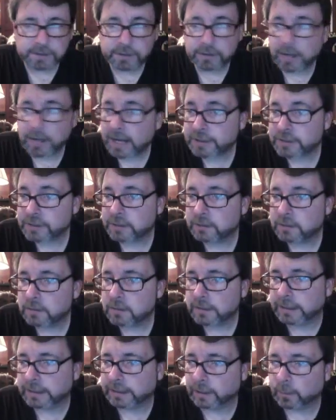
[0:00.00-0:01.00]
You're actually
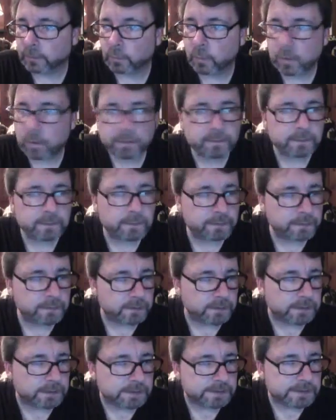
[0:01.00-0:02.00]
looking at one of the
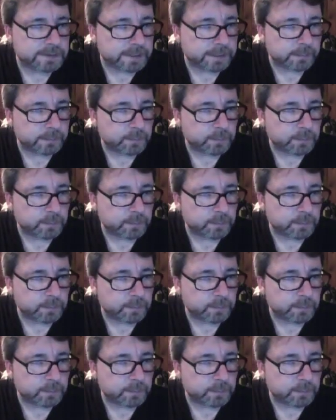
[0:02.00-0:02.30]
things that